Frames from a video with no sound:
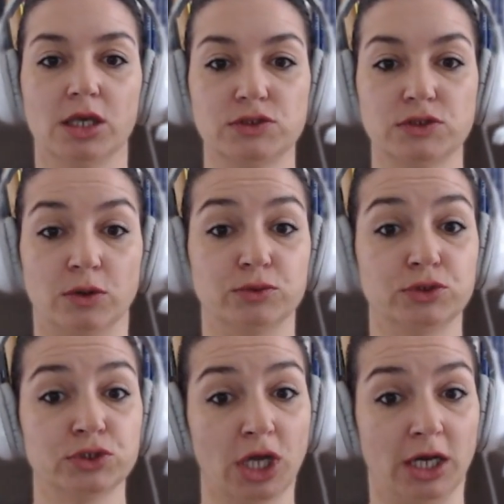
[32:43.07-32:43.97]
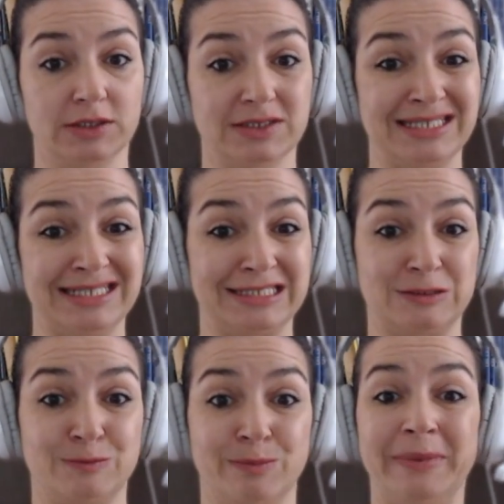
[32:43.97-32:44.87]
So, trotz,
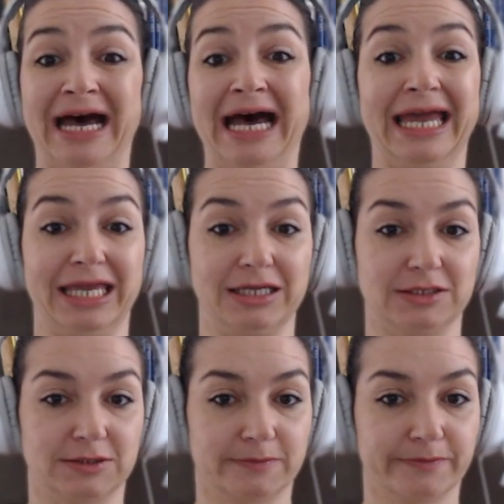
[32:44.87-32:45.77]
despite.